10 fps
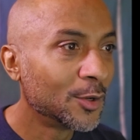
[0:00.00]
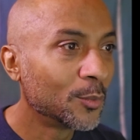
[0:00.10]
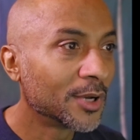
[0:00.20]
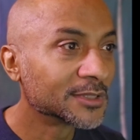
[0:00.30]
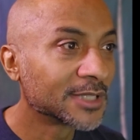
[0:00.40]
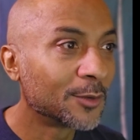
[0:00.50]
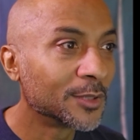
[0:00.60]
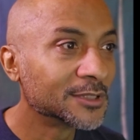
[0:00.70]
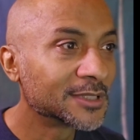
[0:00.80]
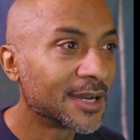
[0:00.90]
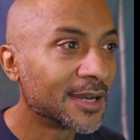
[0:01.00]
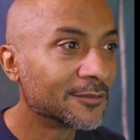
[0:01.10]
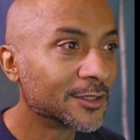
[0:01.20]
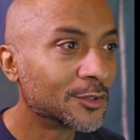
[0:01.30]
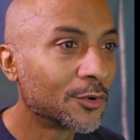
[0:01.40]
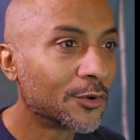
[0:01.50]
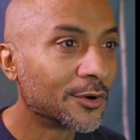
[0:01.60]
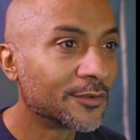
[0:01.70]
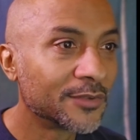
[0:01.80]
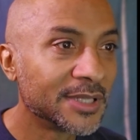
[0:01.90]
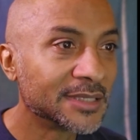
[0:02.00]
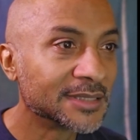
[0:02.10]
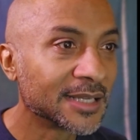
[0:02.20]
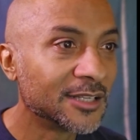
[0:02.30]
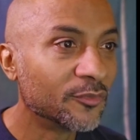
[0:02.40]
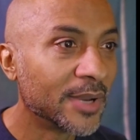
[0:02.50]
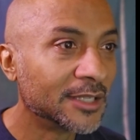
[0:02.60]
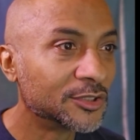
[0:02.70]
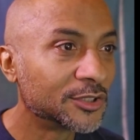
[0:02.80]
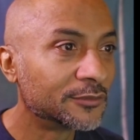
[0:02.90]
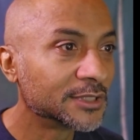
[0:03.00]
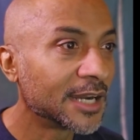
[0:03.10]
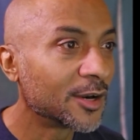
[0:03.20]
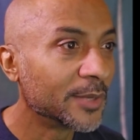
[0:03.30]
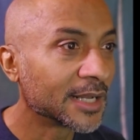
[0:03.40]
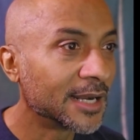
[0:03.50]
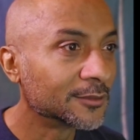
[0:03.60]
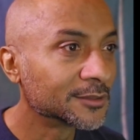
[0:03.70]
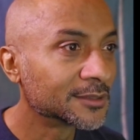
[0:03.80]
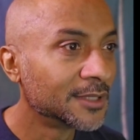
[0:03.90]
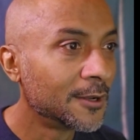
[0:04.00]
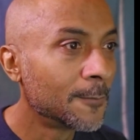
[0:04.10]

Pausing on one side of the door for the executive manager of retirement accounts,